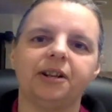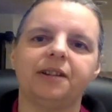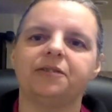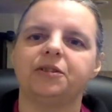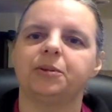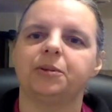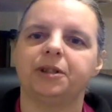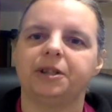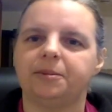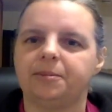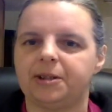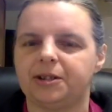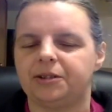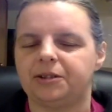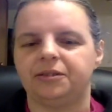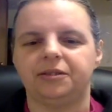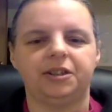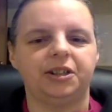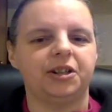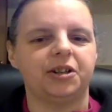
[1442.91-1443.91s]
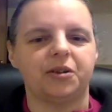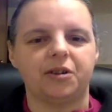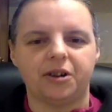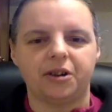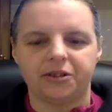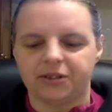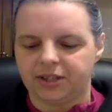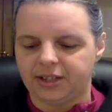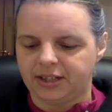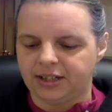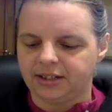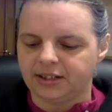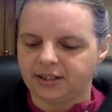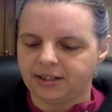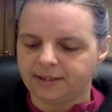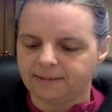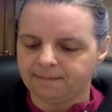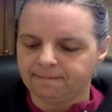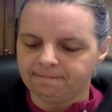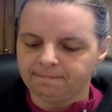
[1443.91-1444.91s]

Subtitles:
have to worry about, you know, all the things.